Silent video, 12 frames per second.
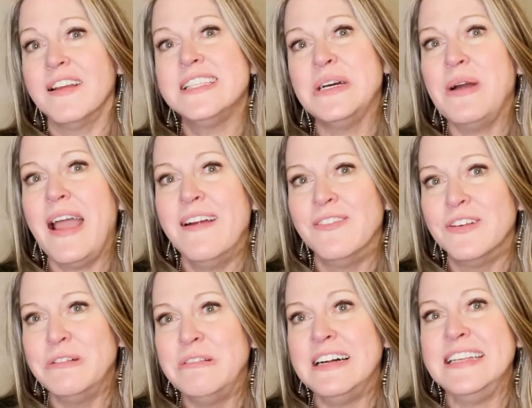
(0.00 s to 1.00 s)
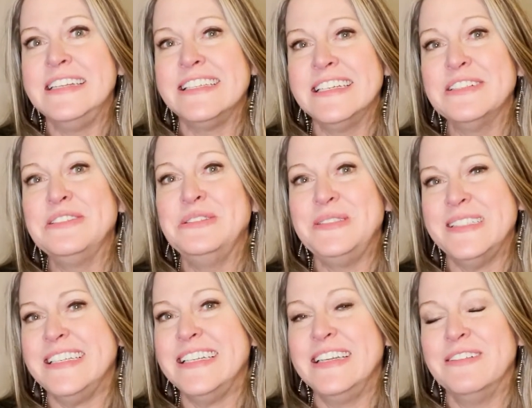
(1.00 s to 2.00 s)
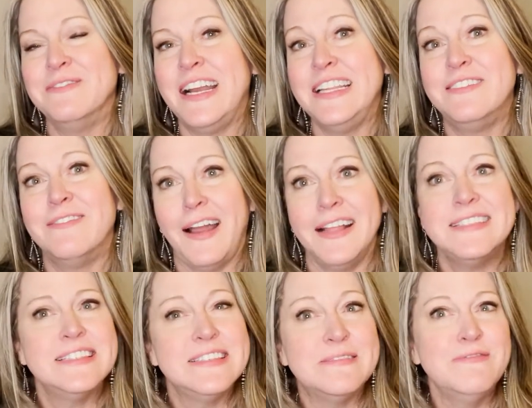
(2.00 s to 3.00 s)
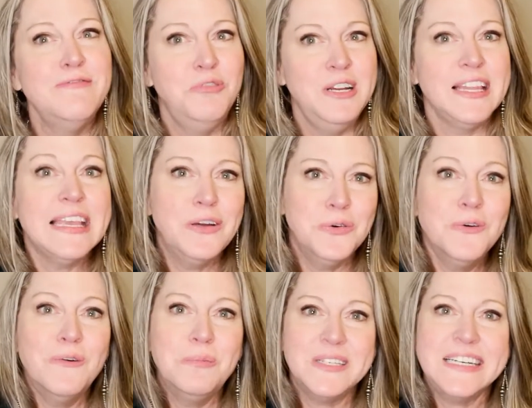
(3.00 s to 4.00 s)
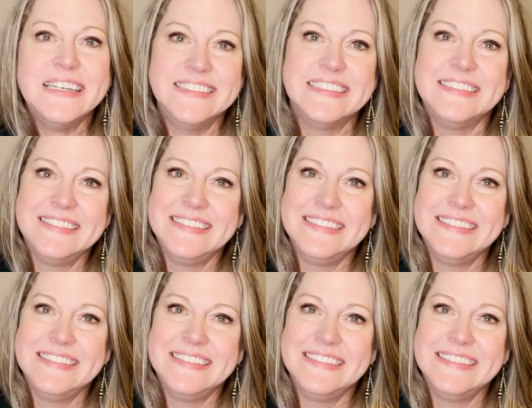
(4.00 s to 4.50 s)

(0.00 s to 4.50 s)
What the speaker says: so everyone is included and can ride the rides. It's a really cool place.